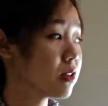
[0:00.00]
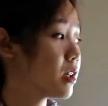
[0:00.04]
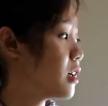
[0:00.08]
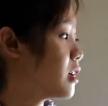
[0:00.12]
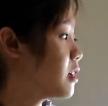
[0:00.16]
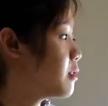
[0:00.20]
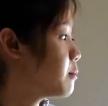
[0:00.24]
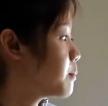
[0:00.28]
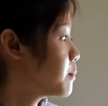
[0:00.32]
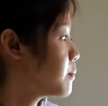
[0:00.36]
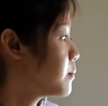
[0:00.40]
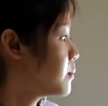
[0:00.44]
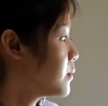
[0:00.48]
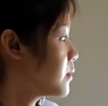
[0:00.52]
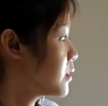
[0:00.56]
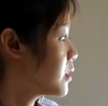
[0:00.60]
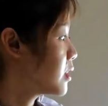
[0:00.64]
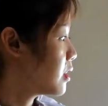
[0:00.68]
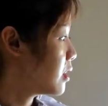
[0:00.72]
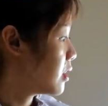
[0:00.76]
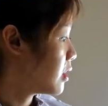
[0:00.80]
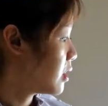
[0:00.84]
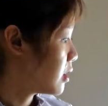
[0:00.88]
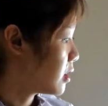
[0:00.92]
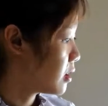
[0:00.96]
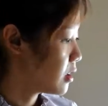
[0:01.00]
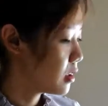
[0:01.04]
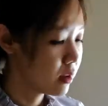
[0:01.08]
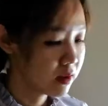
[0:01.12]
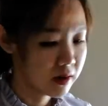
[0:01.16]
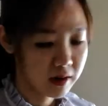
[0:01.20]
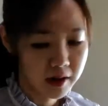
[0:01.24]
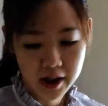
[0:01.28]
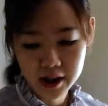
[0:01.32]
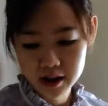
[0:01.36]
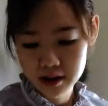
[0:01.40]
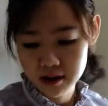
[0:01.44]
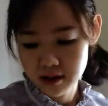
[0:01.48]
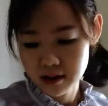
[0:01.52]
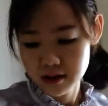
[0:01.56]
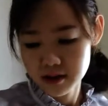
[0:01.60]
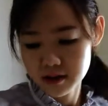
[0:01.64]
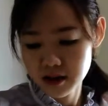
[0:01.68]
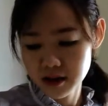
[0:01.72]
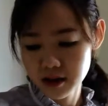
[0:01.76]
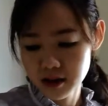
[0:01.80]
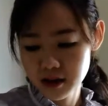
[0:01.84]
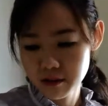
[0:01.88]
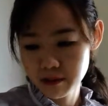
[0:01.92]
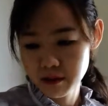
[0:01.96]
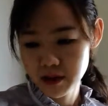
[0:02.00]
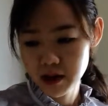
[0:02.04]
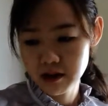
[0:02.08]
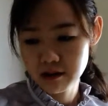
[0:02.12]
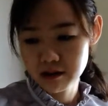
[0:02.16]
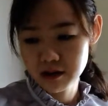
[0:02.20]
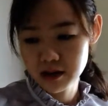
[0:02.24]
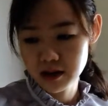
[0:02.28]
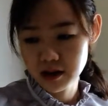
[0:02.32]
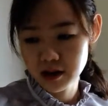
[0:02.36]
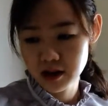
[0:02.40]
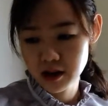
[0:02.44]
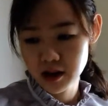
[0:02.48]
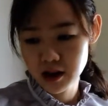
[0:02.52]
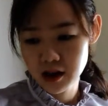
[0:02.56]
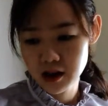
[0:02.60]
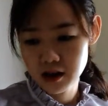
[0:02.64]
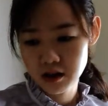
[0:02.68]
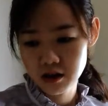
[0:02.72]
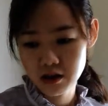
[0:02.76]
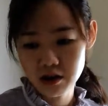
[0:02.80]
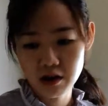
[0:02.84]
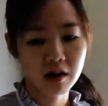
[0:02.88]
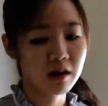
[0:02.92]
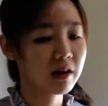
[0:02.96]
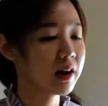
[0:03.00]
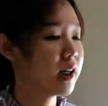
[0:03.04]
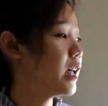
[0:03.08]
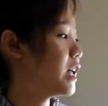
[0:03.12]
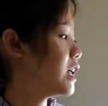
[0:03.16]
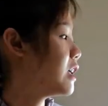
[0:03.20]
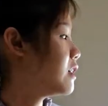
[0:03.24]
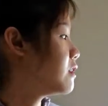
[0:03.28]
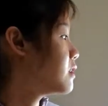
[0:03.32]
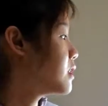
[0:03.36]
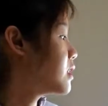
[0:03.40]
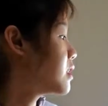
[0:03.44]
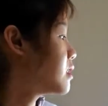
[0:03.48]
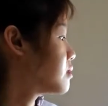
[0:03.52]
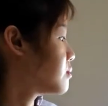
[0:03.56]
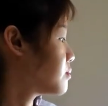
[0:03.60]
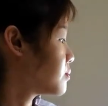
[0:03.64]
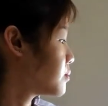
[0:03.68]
Okay. And next, about the indoor area.